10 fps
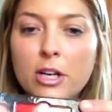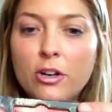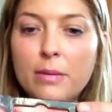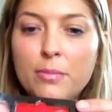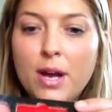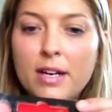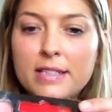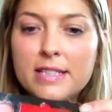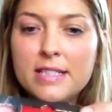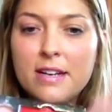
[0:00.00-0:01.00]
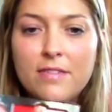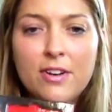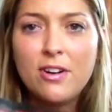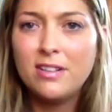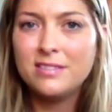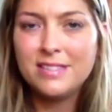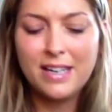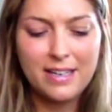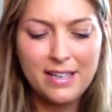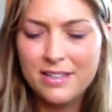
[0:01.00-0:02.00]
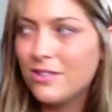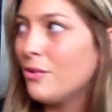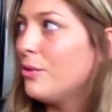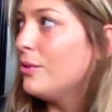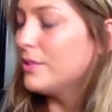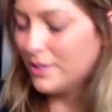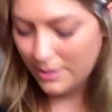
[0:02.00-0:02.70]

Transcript: cream products and stuff. They're all yucky because they're old.